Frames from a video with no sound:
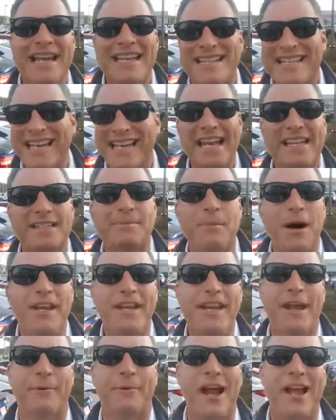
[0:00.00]
Today is
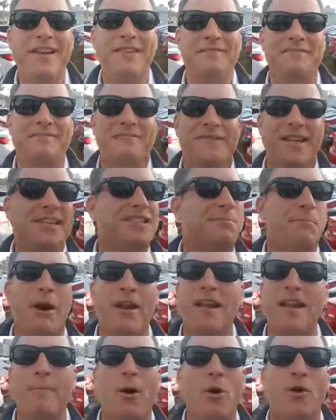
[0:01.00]
Monday, right? It's
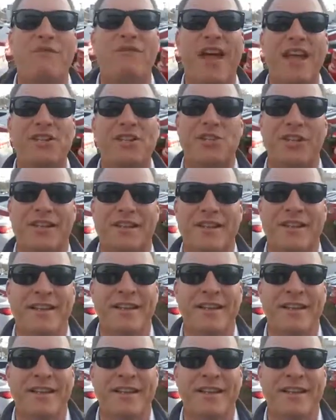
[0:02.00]
Monday Motivation.